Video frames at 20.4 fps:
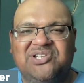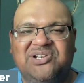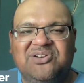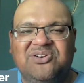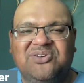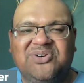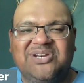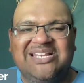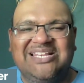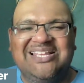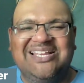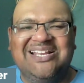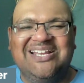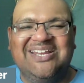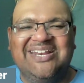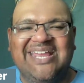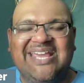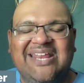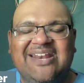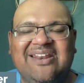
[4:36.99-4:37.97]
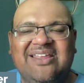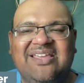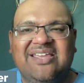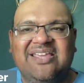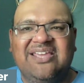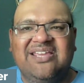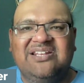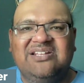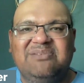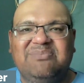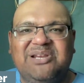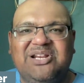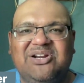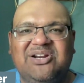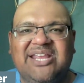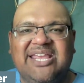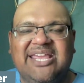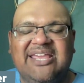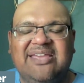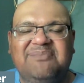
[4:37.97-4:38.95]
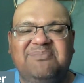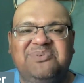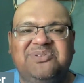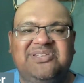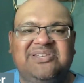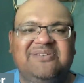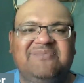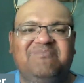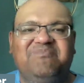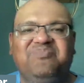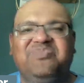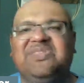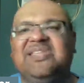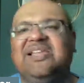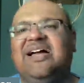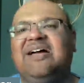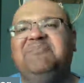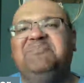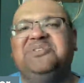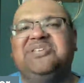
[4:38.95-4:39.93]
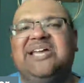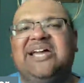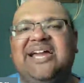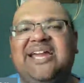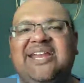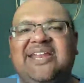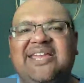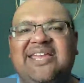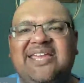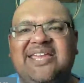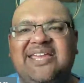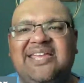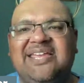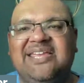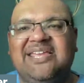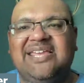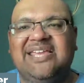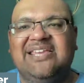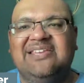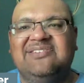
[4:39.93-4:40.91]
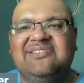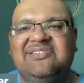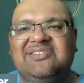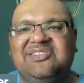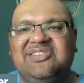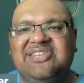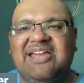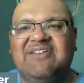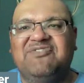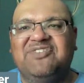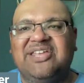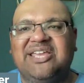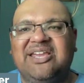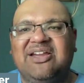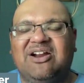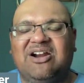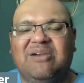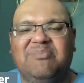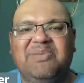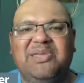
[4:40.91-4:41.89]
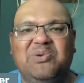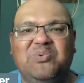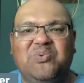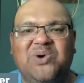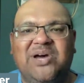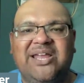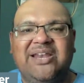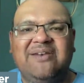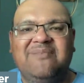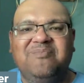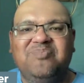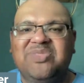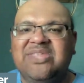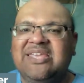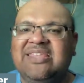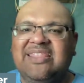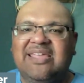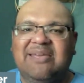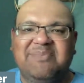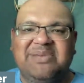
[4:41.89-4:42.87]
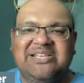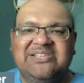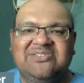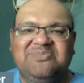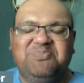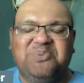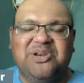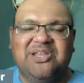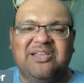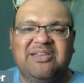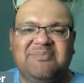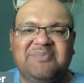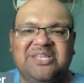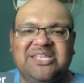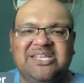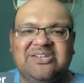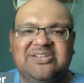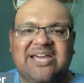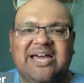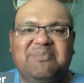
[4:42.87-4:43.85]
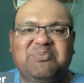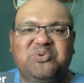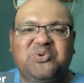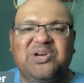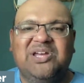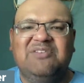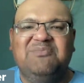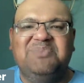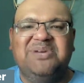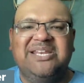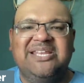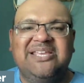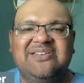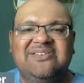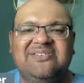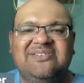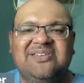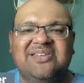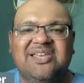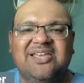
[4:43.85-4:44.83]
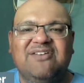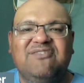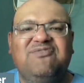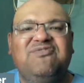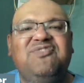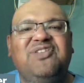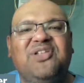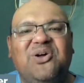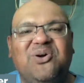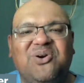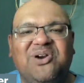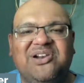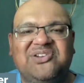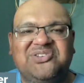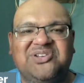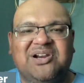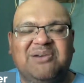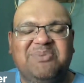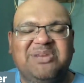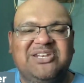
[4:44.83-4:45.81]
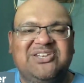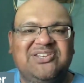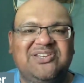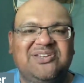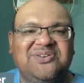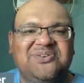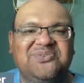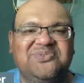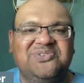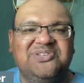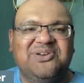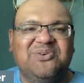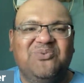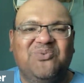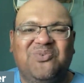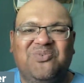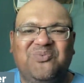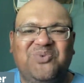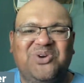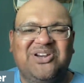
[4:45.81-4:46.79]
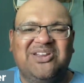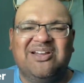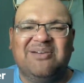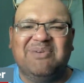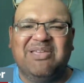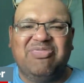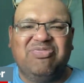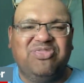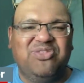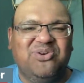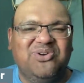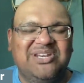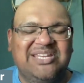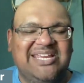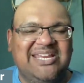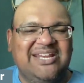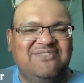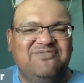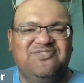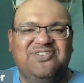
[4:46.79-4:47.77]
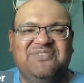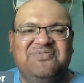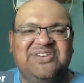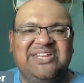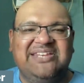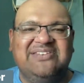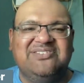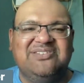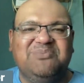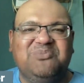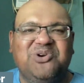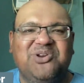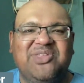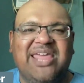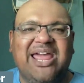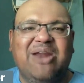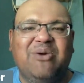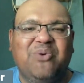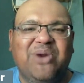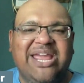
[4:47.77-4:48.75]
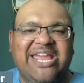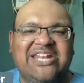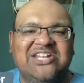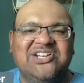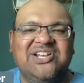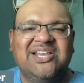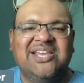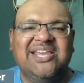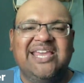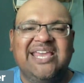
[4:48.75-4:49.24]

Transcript: So you're really looking at Jahmyr Gibbs. Upside is definitely RB1. That means putting him in the top 12, but his floor is RB2. So we're talking about 13 to 15, somewhere in that range.